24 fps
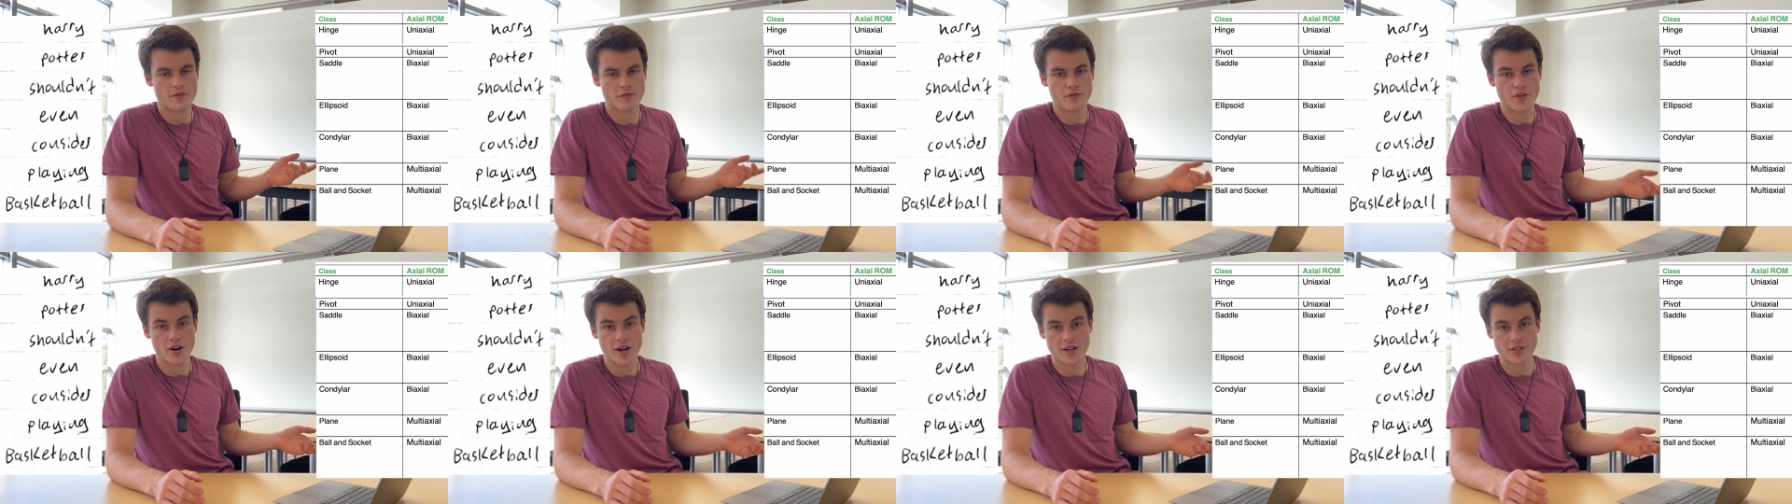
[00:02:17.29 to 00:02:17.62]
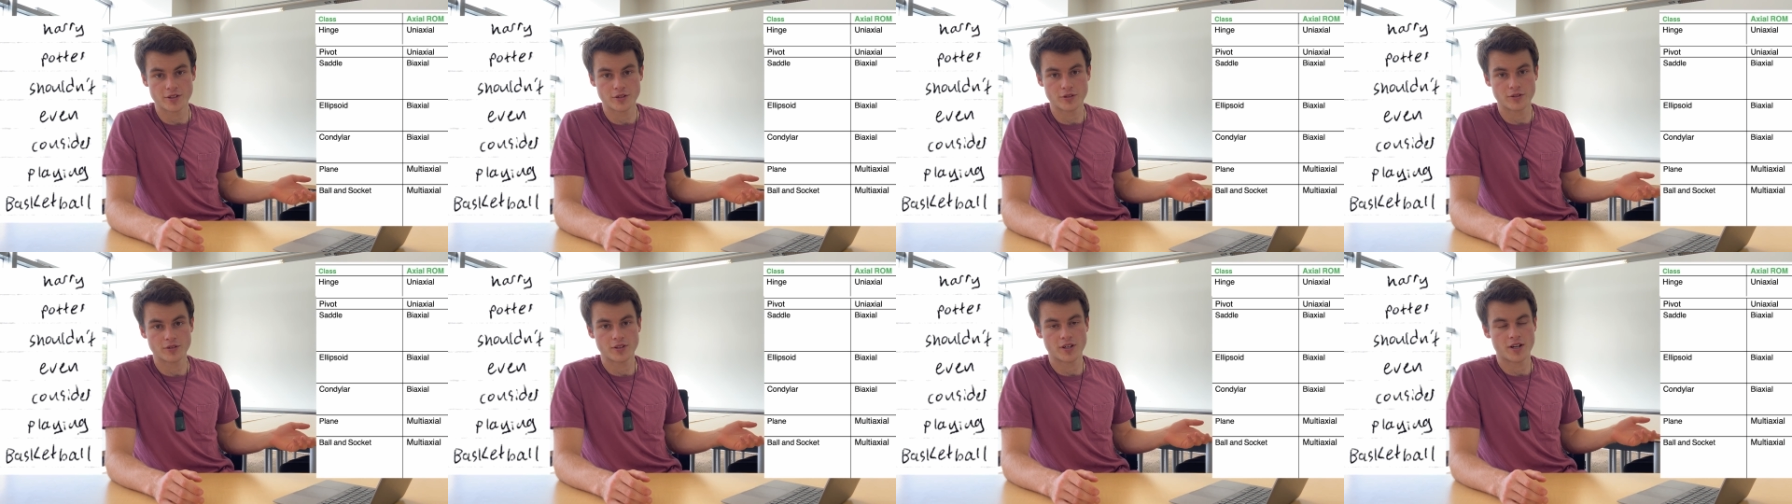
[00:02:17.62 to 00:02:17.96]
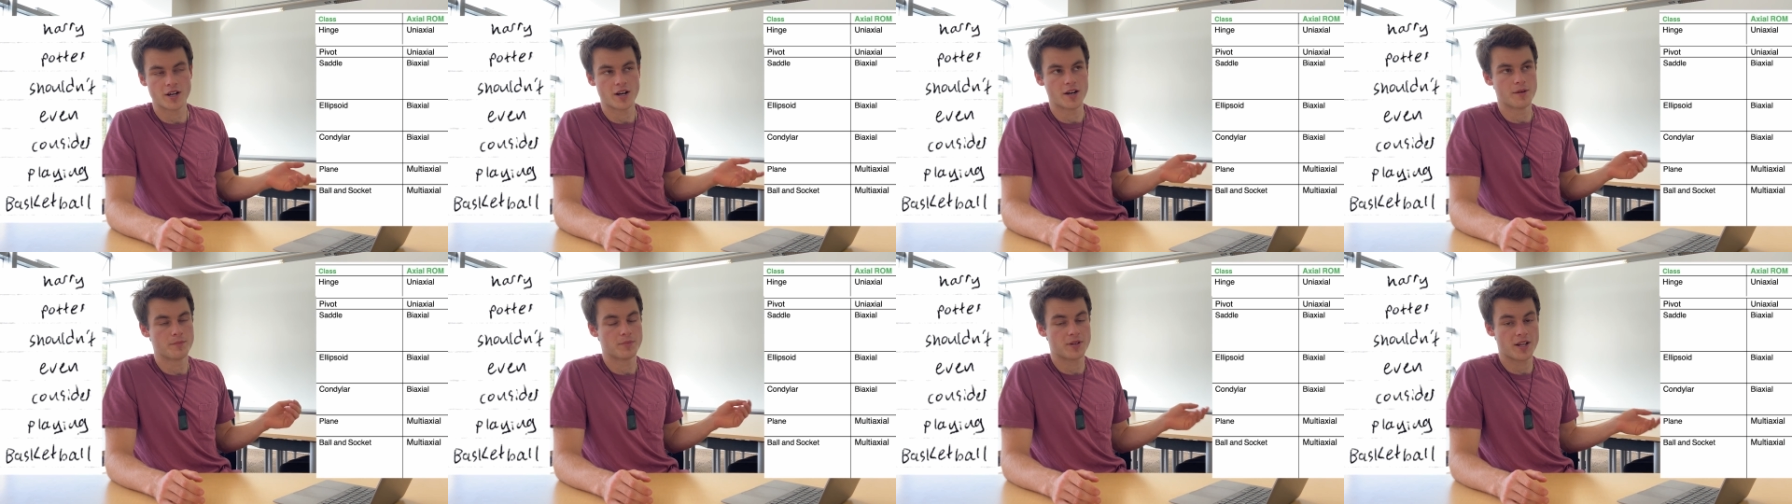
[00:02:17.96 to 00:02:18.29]
final
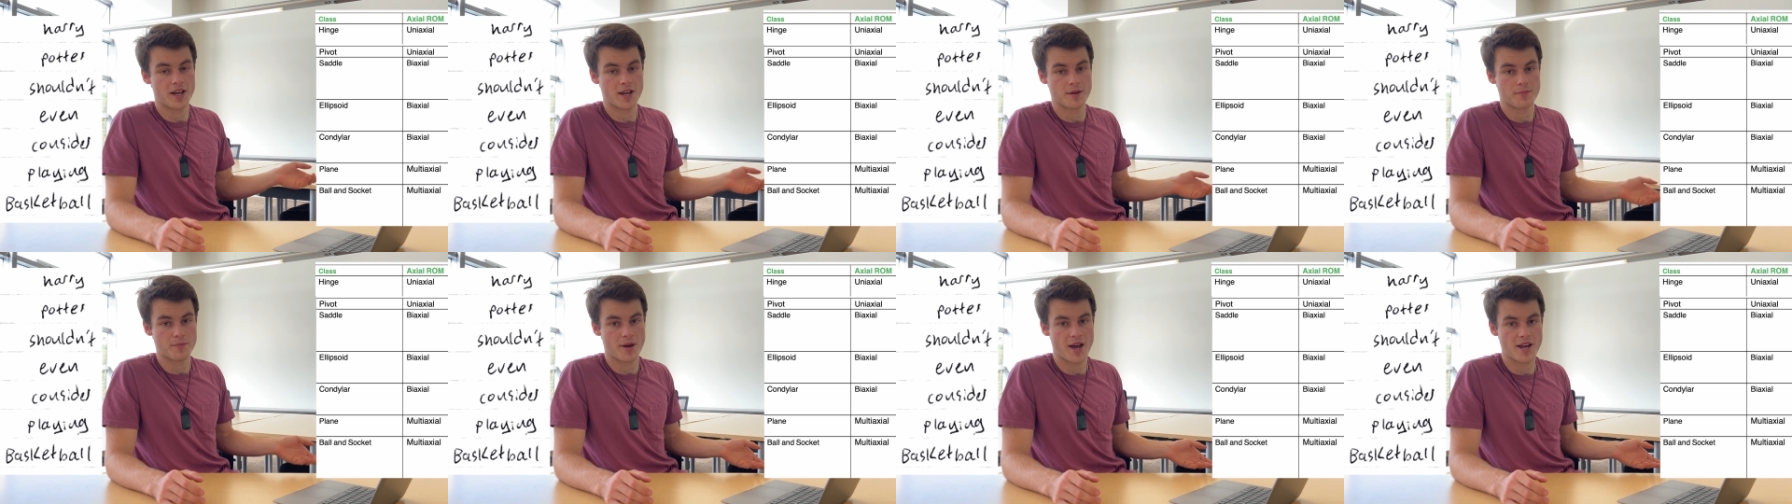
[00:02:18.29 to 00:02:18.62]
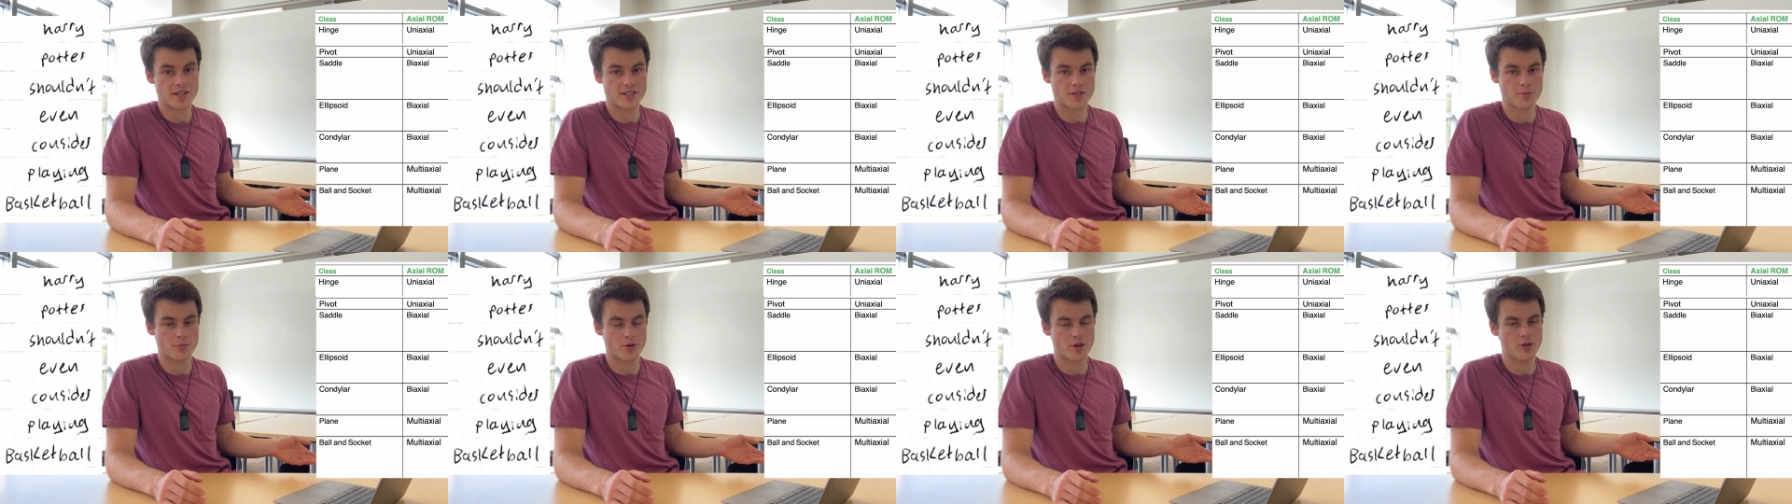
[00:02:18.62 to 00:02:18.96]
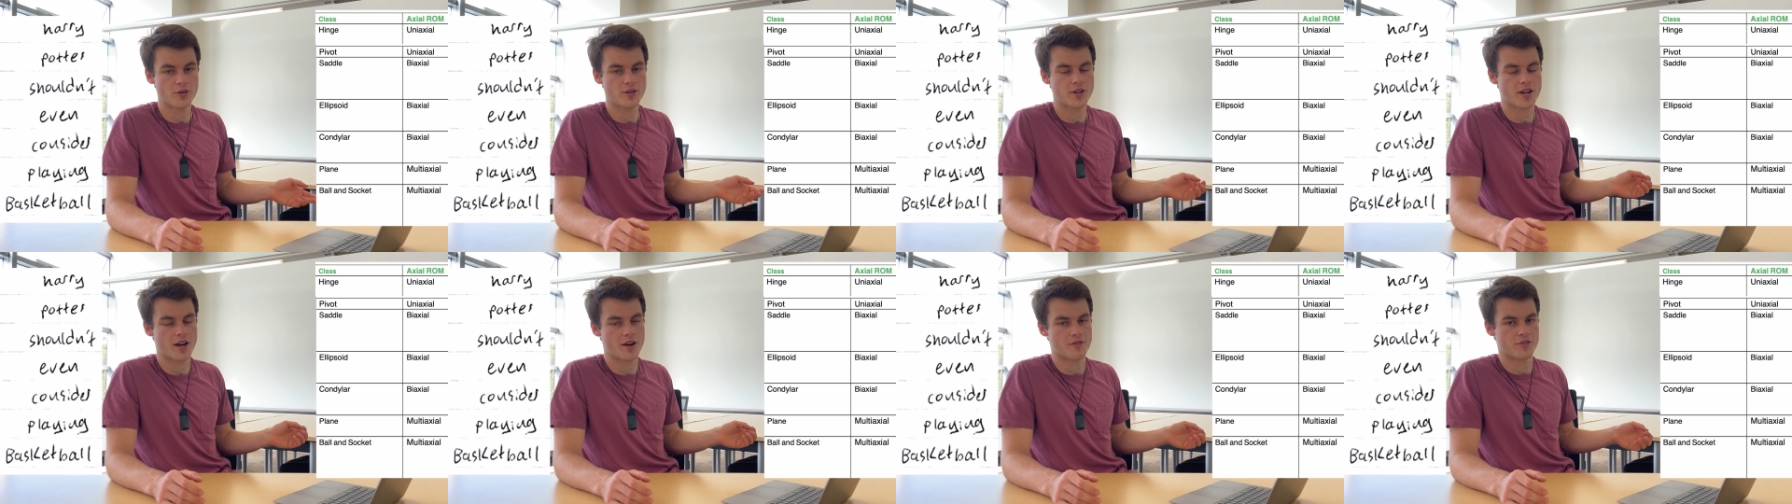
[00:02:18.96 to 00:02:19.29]
um, playing
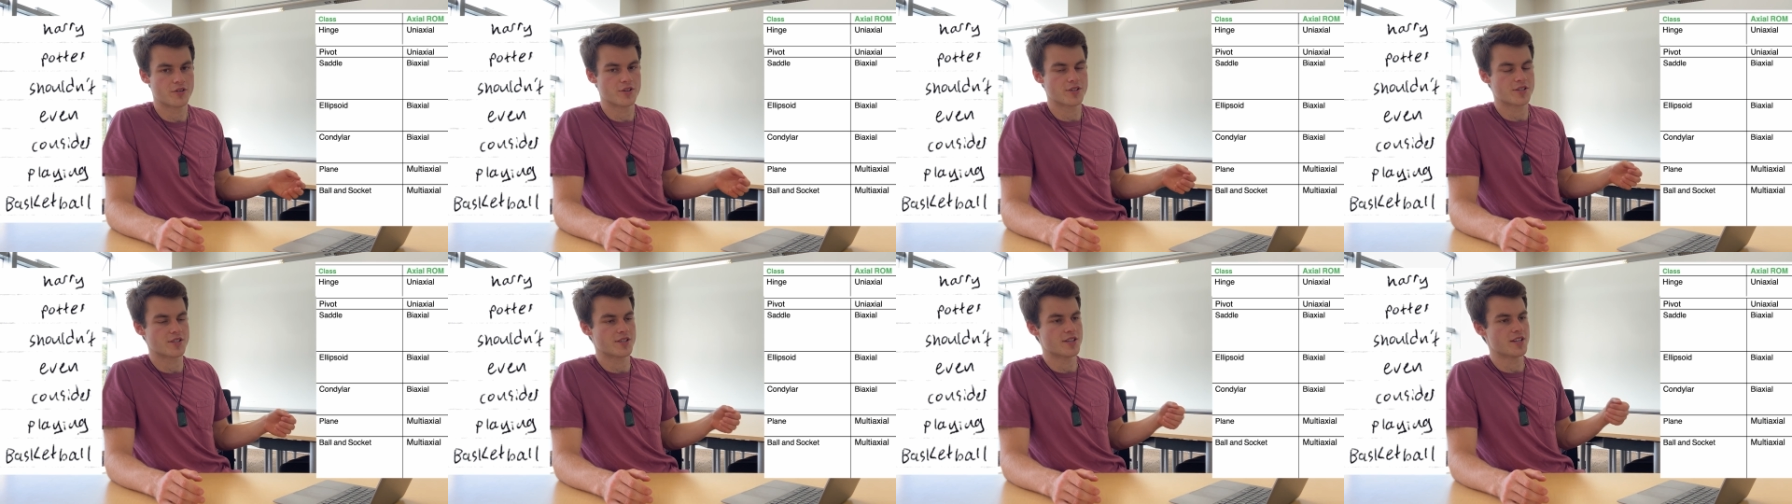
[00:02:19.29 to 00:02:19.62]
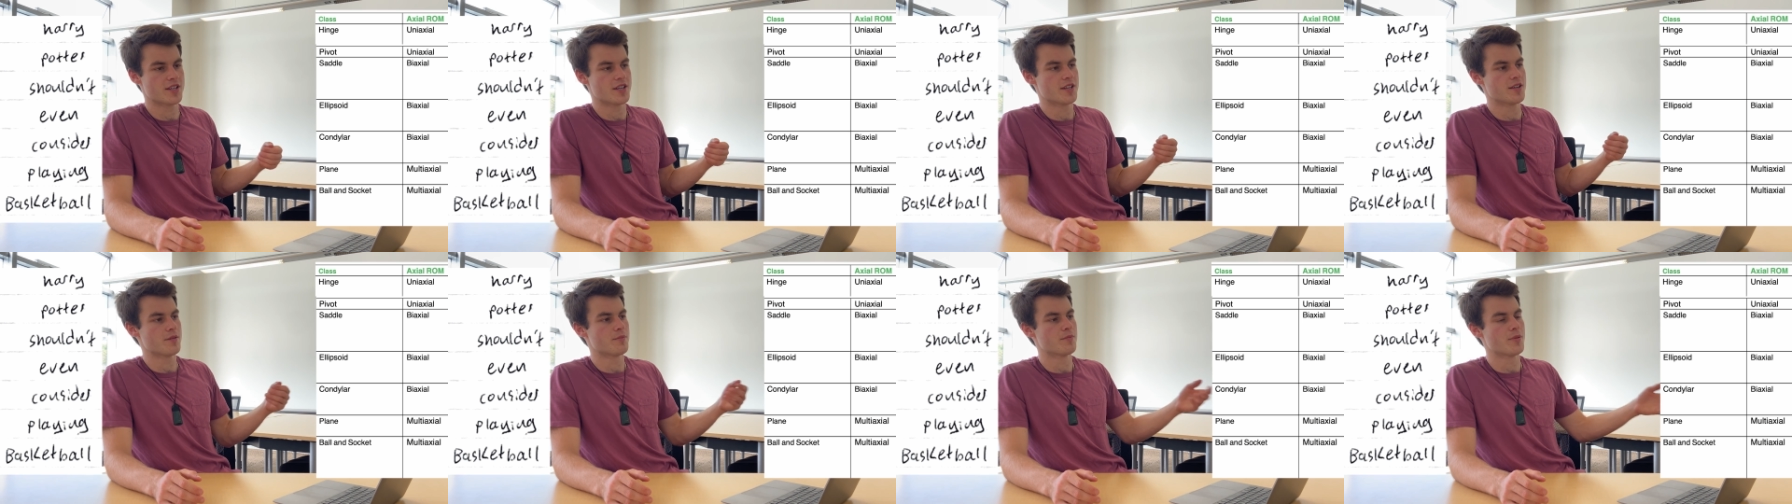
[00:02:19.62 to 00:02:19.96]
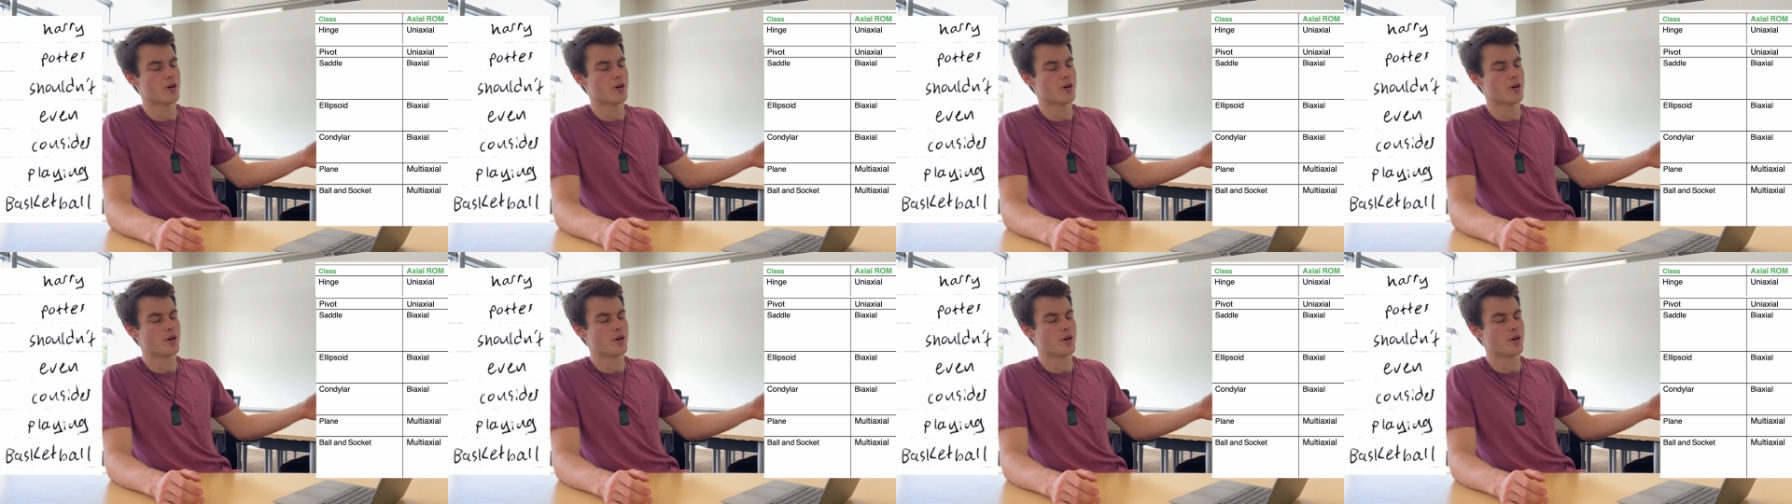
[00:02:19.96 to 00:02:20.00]
basketball covers the